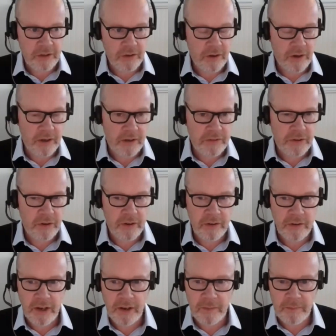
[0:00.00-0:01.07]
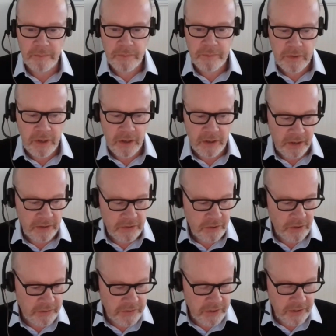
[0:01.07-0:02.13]
you, Guy. So, yeah, as
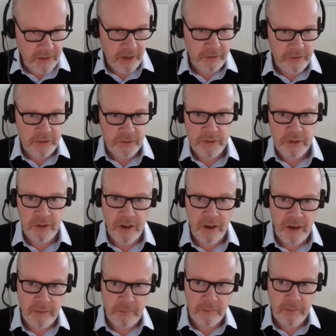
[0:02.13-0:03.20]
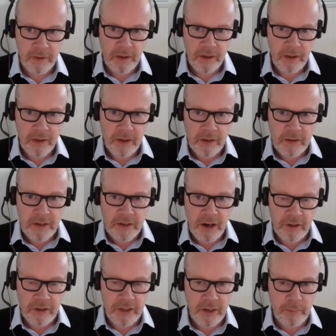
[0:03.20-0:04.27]
Guy said, Carl Simpson, I'm
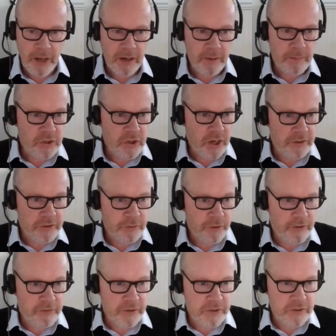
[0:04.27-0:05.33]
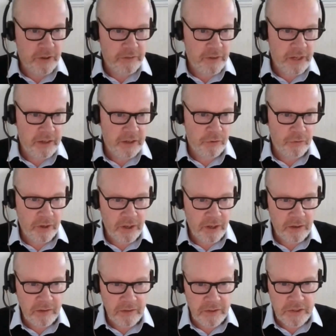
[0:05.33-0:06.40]
currently at Parliamentary Counsel Office. I've had a
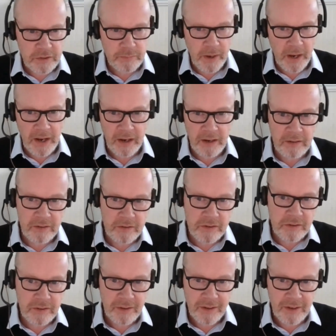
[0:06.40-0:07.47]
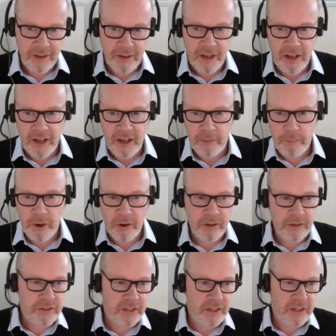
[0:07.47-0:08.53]
career that spanned
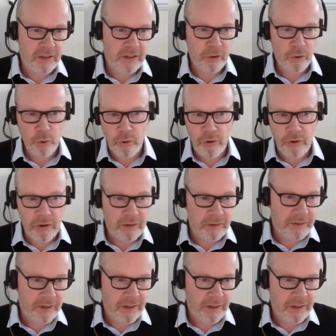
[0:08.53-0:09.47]
policy and law